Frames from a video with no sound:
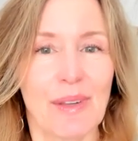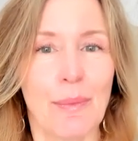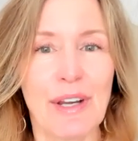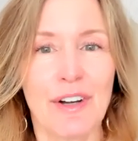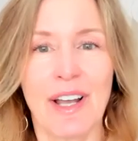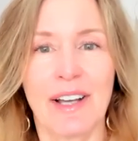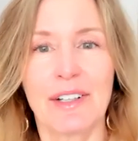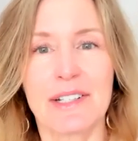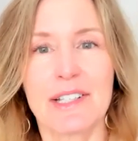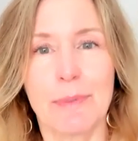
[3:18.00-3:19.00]
we are not
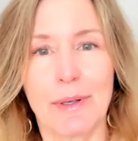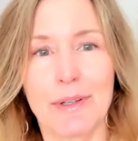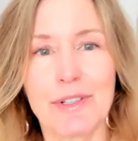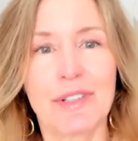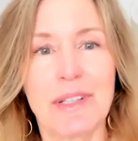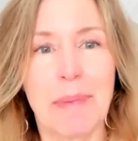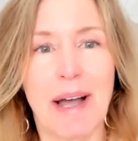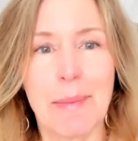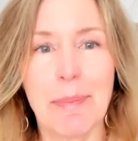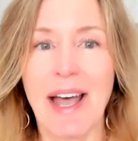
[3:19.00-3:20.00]
going to spiritually
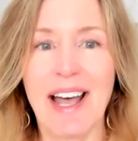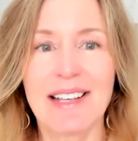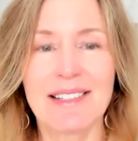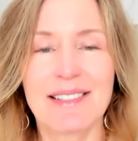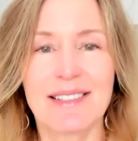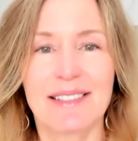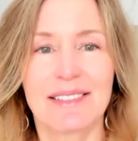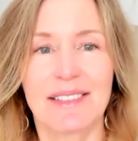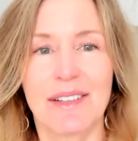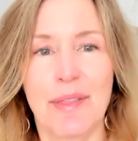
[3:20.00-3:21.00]
bypass
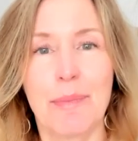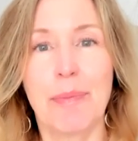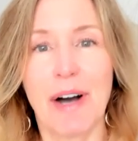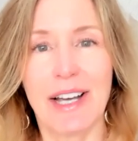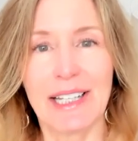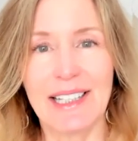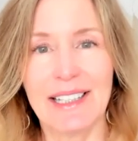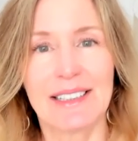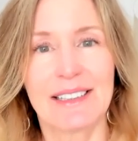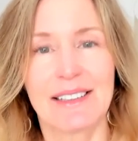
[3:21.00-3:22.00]
the
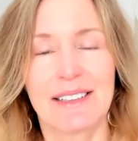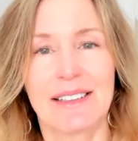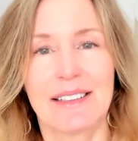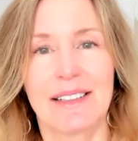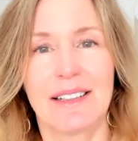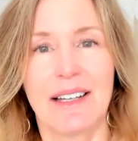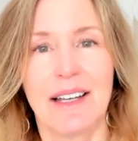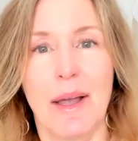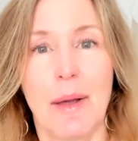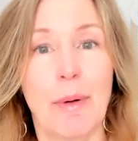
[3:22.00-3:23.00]
body,
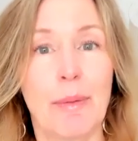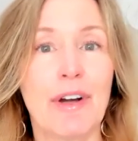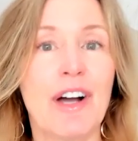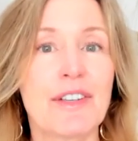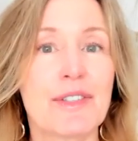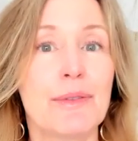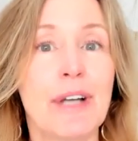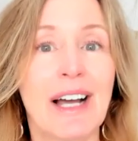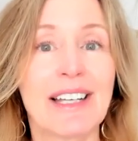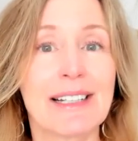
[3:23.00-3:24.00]
but we're also
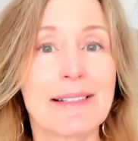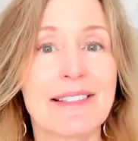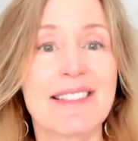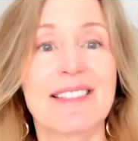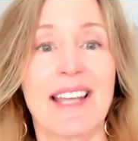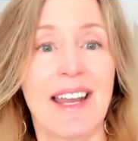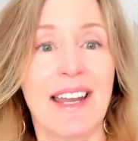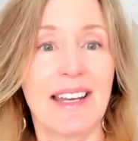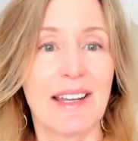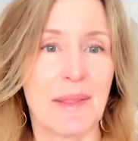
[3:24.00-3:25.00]
not going to
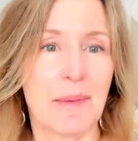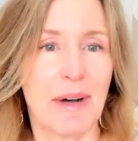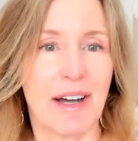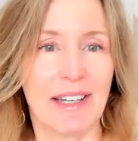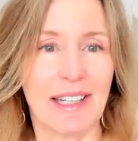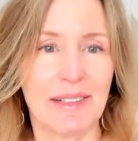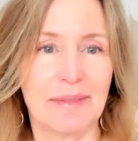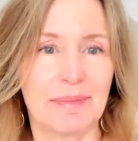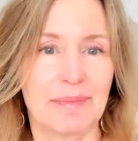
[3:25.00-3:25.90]
stay in the body.